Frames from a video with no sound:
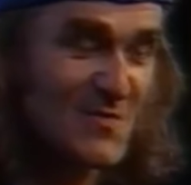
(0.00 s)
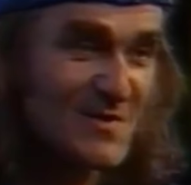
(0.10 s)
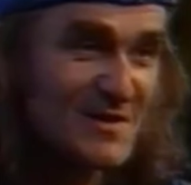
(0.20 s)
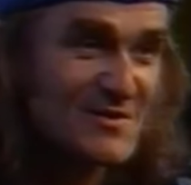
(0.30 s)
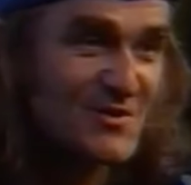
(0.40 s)
an
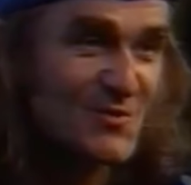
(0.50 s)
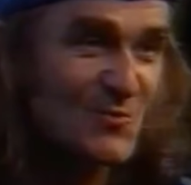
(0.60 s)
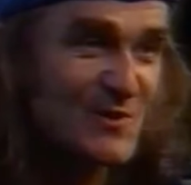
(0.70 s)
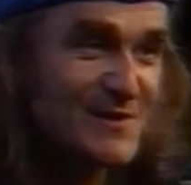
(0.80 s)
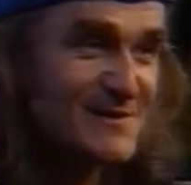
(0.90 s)
uncommonly
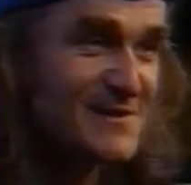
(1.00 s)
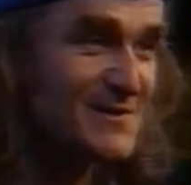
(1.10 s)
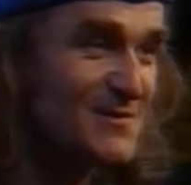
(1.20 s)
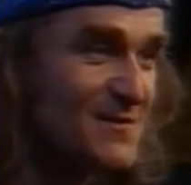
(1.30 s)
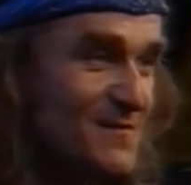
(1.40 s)

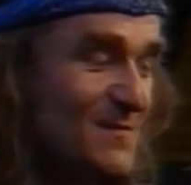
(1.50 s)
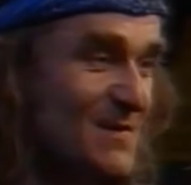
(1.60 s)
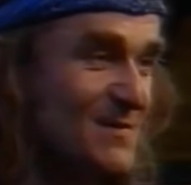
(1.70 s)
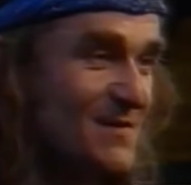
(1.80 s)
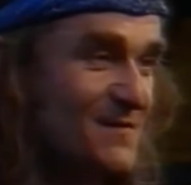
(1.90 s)
sweet deal you're
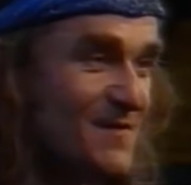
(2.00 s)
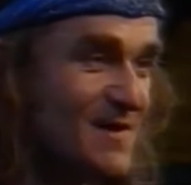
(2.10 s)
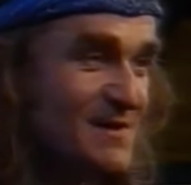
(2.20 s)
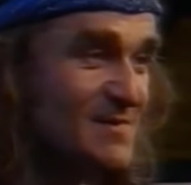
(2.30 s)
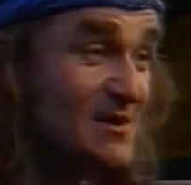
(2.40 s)
offering me, my
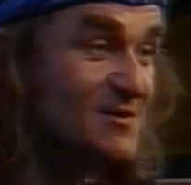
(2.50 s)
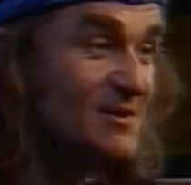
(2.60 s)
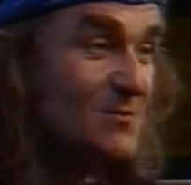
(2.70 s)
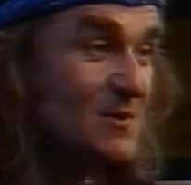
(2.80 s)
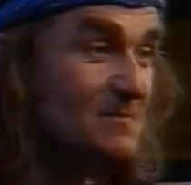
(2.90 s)
friend,
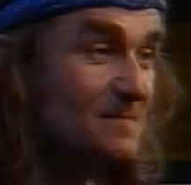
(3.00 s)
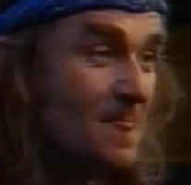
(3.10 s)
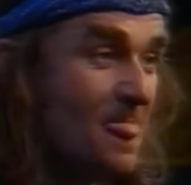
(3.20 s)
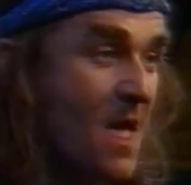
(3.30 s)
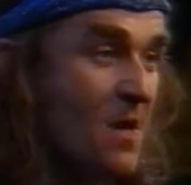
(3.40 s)
but I tell you
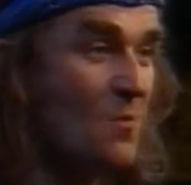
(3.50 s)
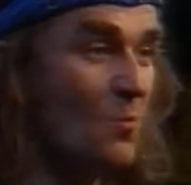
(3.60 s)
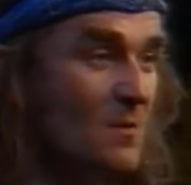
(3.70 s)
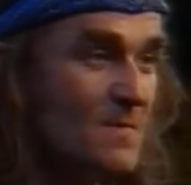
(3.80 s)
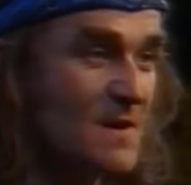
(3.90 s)
what,
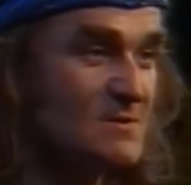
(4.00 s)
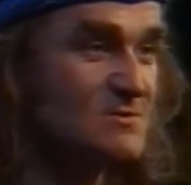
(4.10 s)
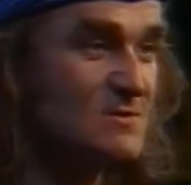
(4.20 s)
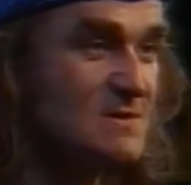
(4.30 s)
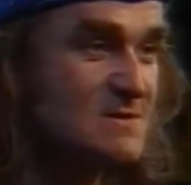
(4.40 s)
one
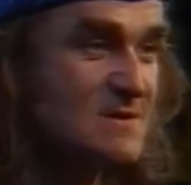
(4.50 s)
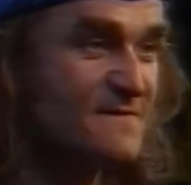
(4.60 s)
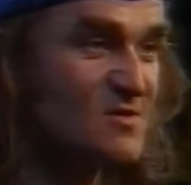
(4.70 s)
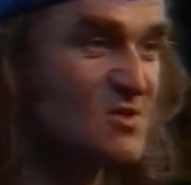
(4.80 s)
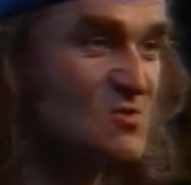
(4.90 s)
battery
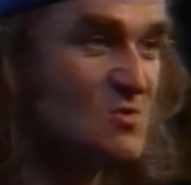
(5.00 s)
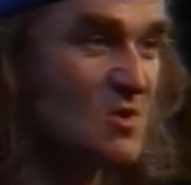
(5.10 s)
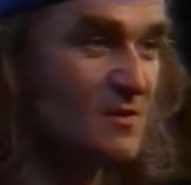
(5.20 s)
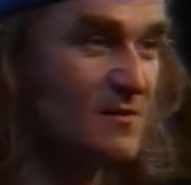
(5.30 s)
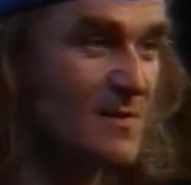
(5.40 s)
for
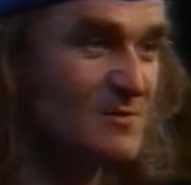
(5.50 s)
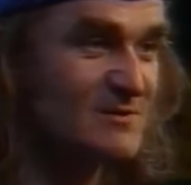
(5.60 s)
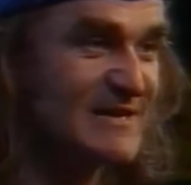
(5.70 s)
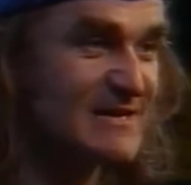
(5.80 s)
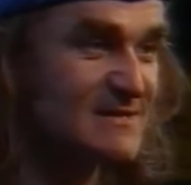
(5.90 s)
two Cockney
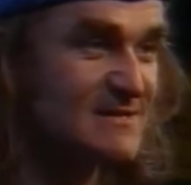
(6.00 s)
Rebel